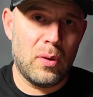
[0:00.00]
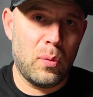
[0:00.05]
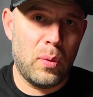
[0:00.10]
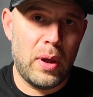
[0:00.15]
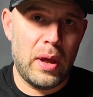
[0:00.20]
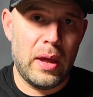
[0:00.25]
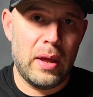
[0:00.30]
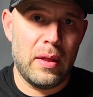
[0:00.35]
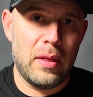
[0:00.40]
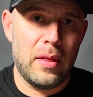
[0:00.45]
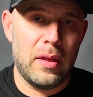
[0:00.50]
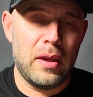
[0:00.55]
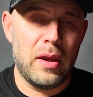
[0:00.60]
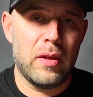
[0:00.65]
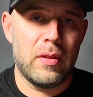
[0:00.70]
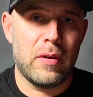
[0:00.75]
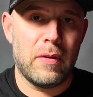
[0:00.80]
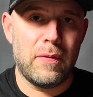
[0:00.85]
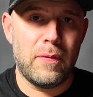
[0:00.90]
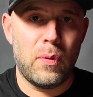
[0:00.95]
away the
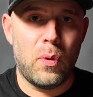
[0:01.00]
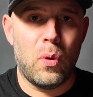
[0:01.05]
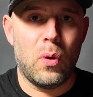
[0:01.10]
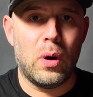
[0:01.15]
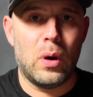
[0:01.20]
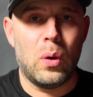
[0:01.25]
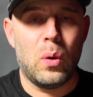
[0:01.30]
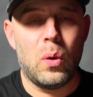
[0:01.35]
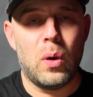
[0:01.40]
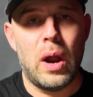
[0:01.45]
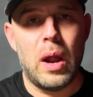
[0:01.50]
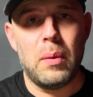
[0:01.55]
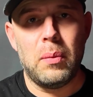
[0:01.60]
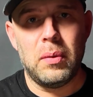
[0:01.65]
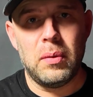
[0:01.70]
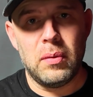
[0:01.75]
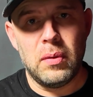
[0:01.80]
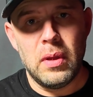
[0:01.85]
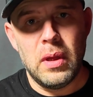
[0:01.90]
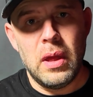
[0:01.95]
other four, or I
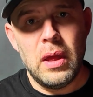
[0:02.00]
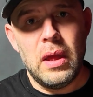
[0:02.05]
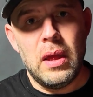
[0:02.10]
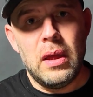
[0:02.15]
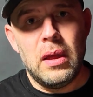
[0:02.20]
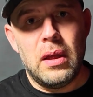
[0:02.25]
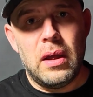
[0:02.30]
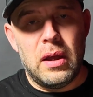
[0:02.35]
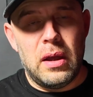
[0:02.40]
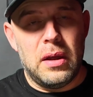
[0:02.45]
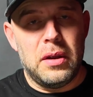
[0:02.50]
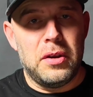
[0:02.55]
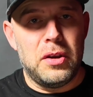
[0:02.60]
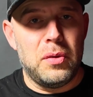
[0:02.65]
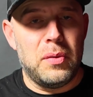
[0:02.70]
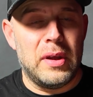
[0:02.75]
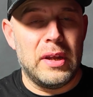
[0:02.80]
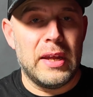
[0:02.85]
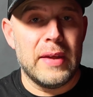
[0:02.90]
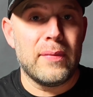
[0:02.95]
will
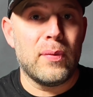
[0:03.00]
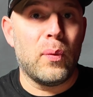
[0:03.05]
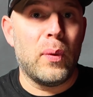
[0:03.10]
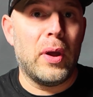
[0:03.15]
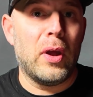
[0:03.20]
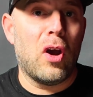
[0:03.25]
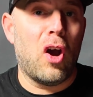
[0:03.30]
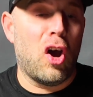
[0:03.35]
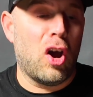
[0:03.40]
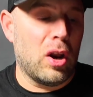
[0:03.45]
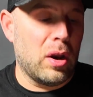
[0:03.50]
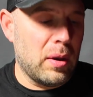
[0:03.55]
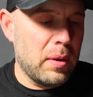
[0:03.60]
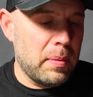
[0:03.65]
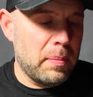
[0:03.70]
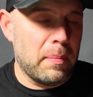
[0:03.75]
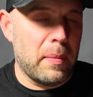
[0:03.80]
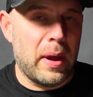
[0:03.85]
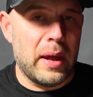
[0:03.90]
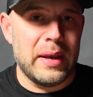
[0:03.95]
do a giveaway on
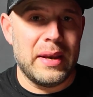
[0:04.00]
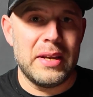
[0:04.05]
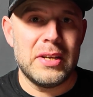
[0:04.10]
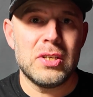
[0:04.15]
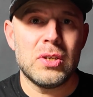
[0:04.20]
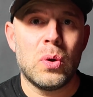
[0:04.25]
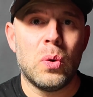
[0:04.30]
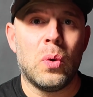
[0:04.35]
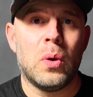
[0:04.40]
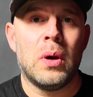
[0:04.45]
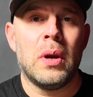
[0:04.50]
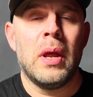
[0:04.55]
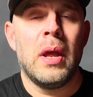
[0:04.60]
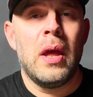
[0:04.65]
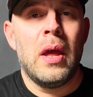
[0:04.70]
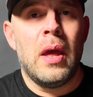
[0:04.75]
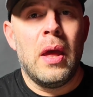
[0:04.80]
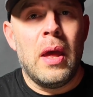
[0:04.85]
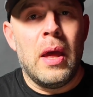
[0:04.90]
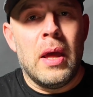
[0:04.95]
my Discord.
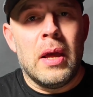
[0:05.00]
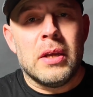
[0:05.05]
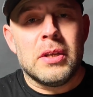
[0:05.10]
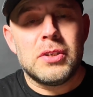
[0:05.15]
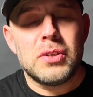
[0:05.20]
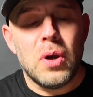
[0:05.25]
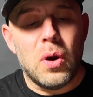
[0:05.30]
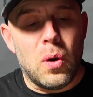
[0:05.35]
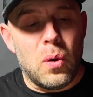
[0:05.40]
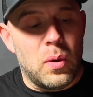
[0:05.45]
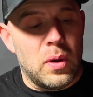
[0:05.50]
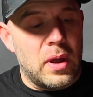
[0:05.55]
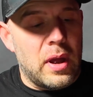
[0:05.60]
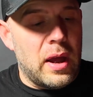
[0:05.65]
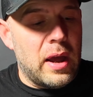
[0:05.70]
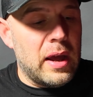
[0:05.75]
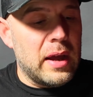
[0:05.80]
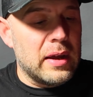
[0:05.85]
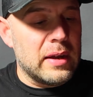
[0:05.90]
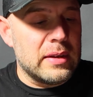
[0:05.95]
So
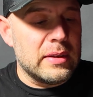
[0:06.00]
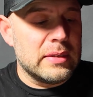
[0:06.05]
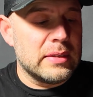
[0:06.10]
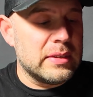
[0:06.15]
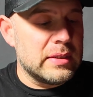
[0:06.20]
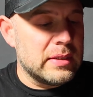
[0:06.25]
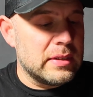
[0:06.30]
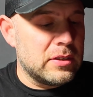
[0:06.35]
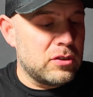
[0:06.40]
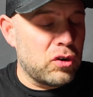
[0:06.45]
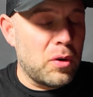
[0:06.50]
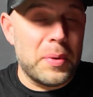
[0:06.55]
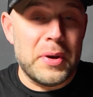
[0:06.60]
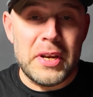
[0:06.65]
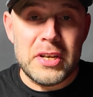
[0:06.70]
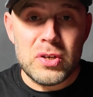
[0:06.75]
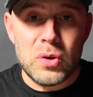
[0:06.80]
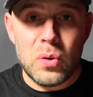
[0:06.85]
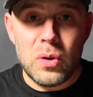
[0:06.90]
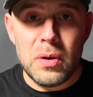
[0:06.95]
join my
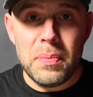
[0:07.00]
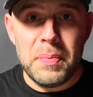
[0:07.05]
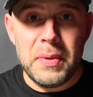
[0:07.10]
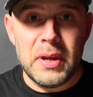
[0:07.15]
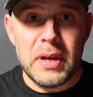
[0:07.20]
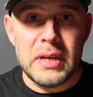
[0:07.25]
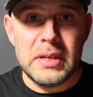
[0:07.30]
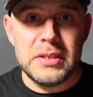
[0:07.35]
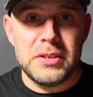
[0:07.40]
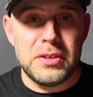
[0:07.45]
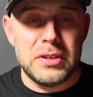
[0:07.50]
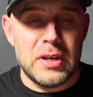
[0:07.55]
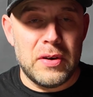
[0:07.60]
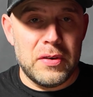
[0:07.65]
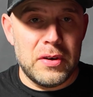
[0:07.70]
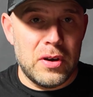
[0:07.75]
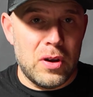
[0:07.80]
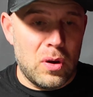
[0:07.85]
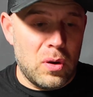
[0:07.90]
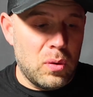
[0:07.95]
Discord, because you
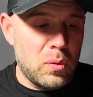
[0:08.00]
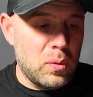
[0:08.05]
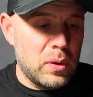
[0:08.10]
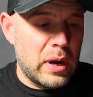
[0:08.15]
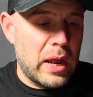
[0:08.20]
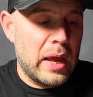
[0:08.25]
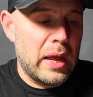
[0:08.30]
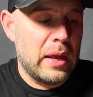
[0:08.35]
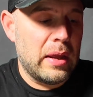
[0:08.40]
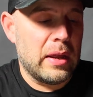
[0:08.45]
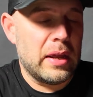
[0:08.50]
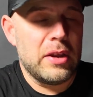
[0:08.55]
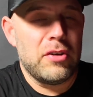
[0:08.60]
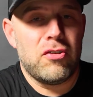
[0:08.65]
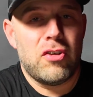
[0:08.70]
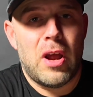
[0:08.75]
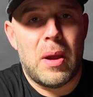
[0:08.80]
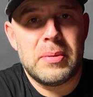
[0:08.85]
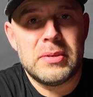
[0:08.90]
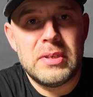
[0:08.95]
never know when I can
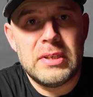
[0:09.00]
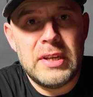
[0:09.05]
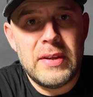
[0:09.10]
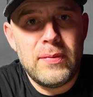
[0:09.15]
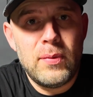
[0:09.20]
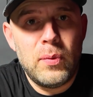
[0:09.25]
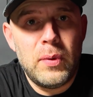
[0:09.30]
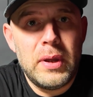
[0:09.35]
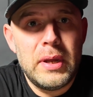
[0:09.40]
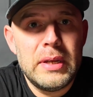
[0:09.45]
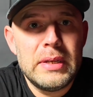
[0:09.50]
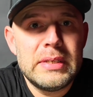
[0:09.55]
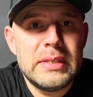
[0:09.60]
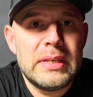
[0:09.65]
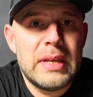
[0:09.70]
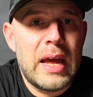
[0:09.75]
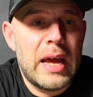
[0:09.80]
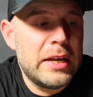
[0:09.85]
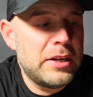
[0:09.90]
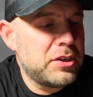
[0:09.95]
drop some
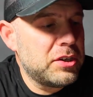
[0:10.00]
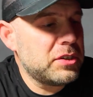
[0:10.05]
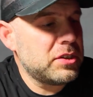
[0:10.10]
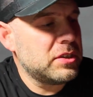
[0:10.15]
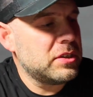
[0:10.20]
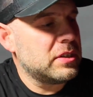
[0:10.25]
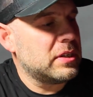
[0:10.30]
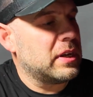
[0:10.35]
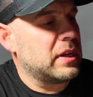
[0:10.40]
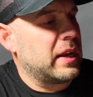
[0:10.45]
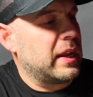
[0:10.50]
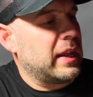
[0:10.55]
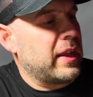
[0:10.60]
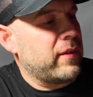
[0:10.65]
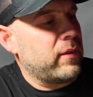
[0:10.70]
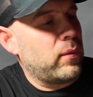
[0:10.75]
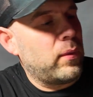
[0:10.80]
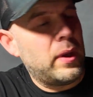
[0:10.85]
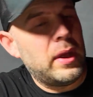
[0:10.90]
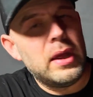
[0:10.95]
giveaways. I just did a
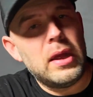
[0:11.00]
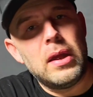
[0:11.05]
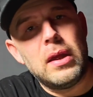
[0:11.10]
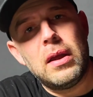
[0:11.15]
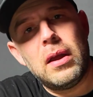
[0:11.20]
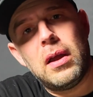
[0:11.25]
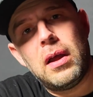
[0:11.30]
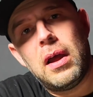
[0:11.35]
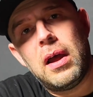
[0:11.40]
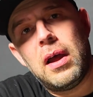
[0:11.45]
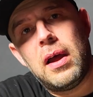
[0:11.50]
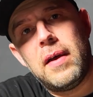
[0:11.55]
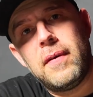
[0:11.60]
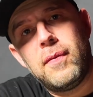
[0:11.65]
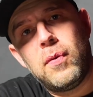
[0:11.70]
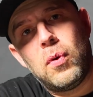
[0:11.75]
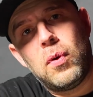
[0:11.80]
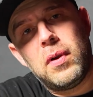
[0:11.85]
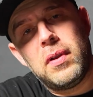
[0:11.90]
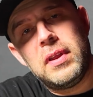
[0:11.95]
giveaway
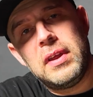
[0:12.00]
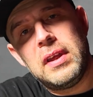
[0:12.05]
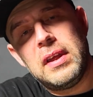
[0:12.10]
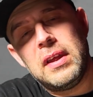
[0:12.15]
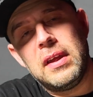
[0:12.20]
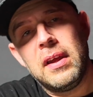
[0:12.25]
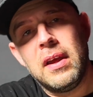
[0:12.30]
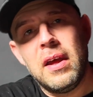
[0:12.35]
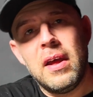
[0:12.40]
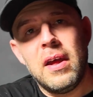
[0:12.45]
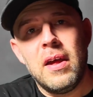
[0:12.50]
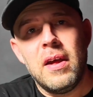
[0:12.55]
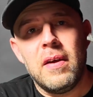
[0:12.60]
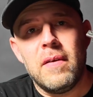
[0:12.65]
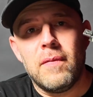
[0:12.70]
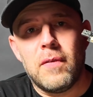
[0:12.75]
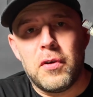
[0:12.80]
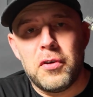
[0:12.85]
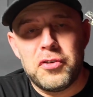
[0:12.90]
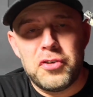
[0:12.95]
for the
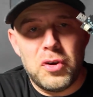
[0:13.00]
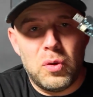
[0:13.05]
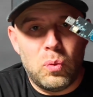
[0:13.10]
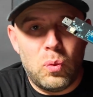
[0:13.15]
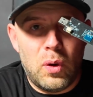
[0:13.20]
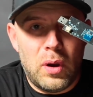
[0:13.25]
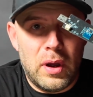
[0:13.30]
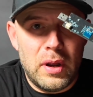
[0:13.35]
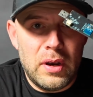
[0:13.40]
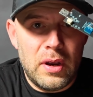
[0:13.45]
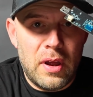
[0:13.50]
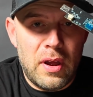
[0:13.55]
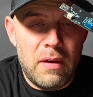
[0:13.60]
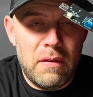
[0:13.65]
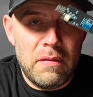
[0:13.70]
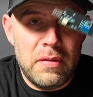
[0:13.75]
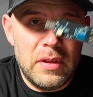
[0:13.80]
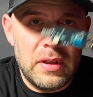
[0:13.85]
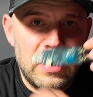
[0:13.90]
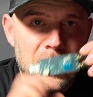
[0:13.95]
version 1
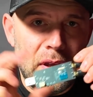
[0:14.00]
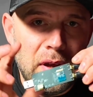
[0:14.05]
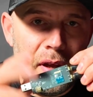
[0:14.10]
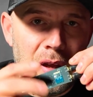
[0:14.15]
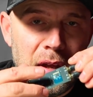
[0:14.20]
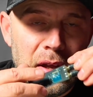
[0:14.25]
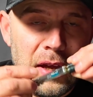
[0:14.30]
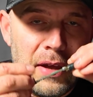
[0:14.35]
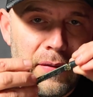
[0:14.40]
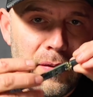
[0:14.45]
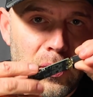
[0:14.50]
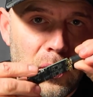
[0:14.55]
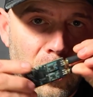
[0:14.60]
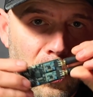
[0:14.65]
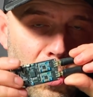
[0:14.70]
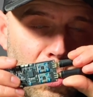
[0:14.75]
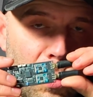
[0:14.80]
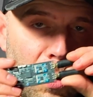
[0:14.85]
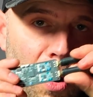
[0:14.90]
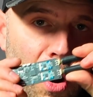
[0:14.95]
of the Evil
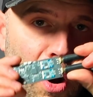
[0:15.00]
Crow